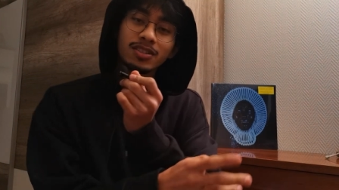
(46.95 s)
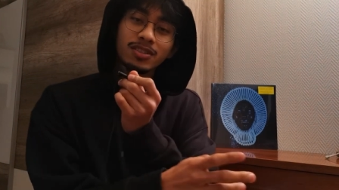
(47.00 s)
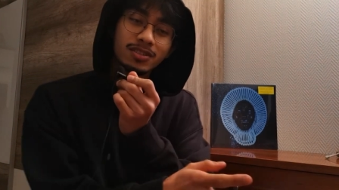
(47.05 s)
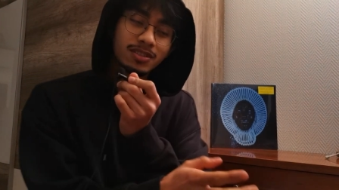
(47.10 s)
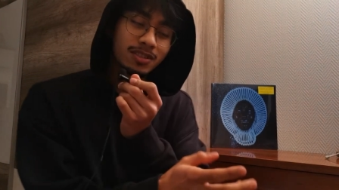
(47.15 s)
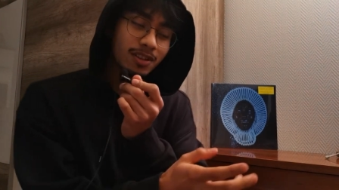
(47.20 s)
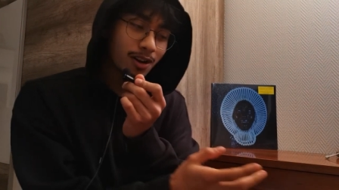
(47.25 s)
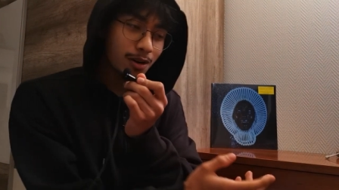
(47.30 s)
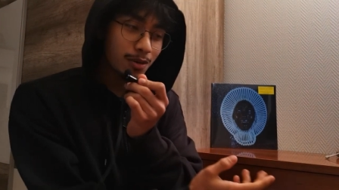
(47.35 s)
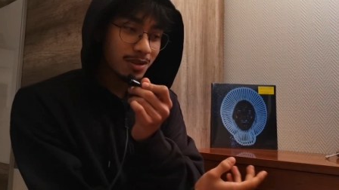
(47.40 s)

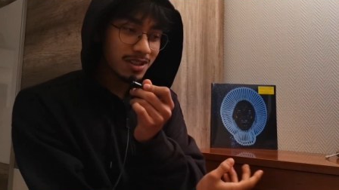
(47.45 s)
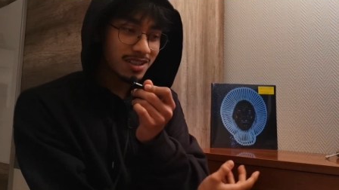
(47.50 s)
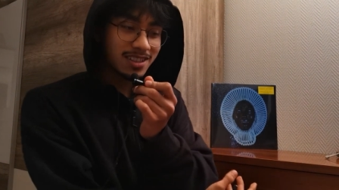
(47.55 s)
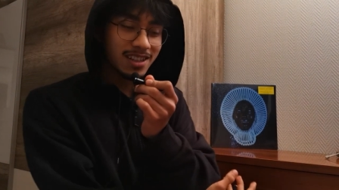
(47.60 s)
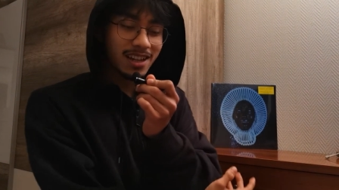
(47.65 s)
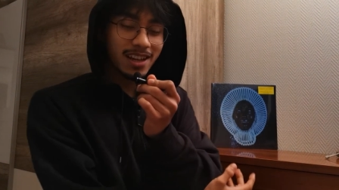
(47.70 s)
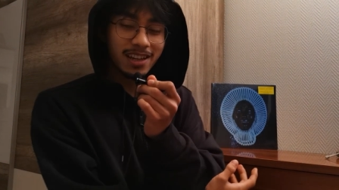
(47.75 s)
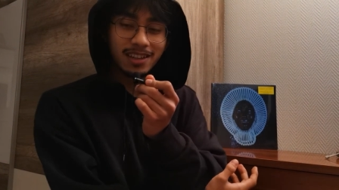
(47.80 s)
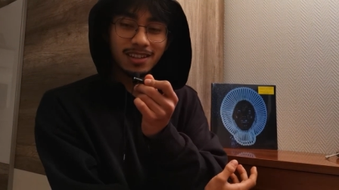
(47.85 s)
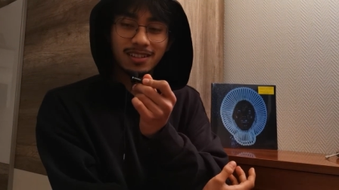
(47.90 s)
you're always
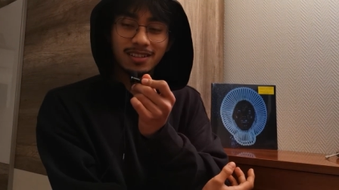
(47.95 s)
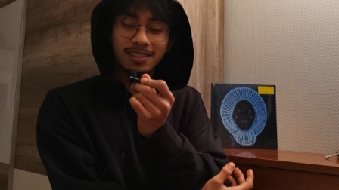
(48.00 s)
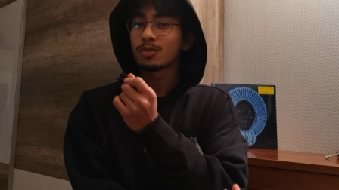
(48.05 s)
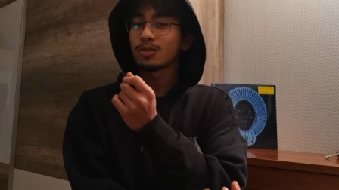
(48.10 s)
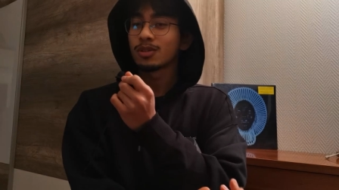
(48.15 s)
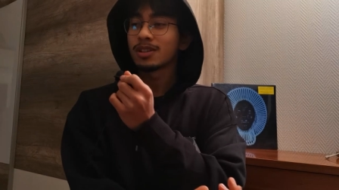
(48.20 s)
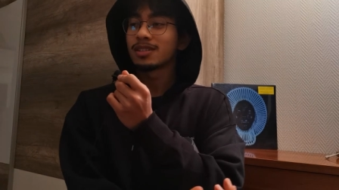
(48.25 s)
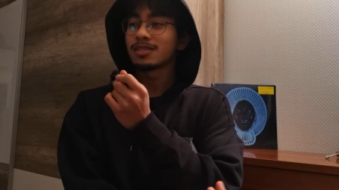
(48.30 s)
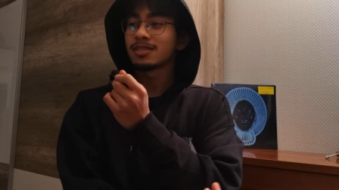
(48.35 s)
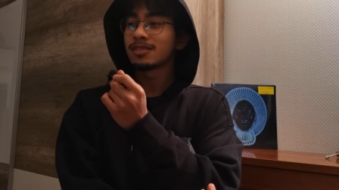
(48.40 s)
like,
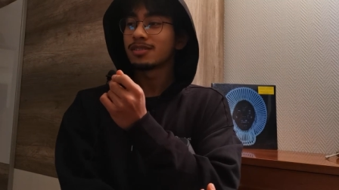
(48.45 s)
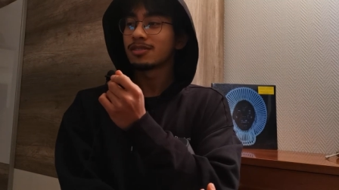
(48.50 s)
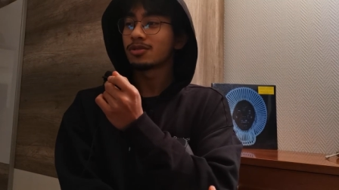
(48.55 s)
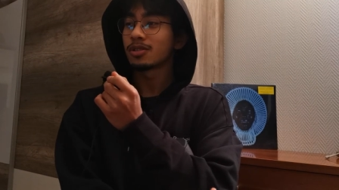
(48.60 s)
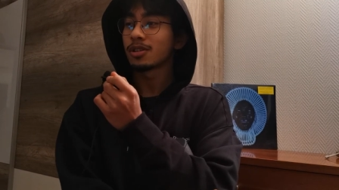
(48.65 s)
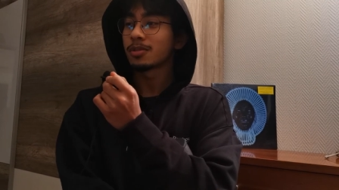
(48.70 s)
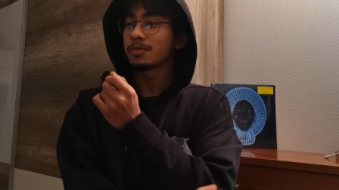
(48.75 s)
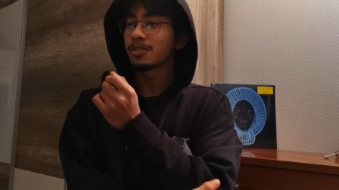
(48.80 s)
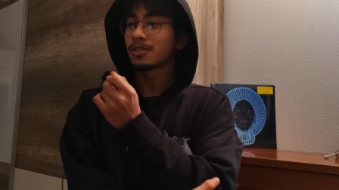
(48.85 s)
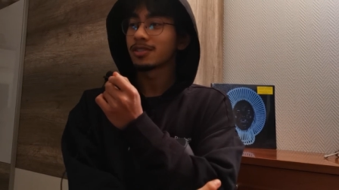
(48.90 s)
when is the drop